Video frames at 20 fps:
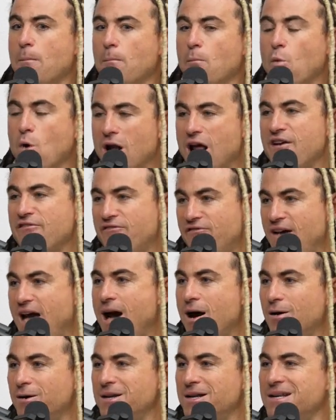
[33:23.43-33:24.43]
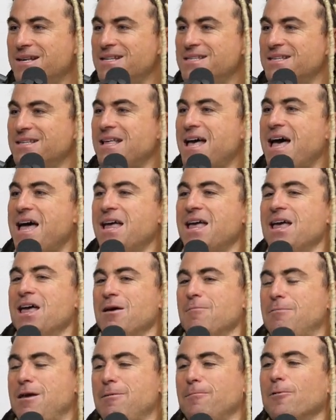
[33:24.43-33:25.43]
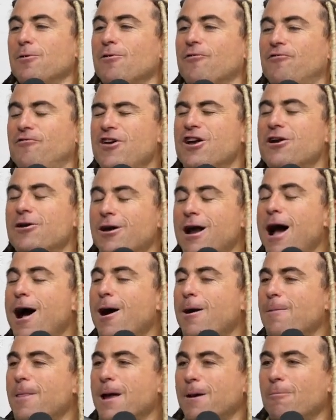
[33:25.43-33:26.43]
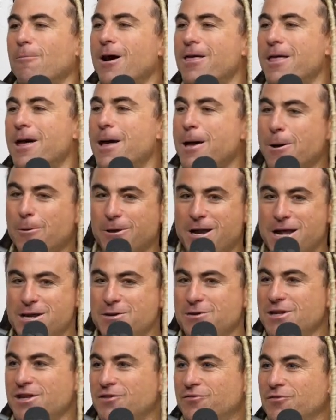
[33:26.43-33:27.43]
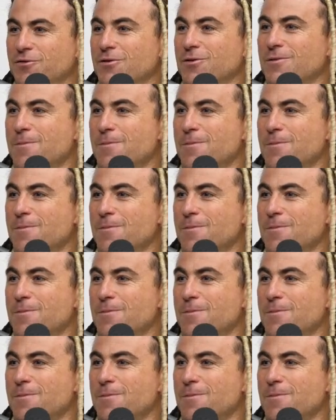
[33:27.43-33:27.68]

What I found is that people figure out, like, why the hell would I do this for?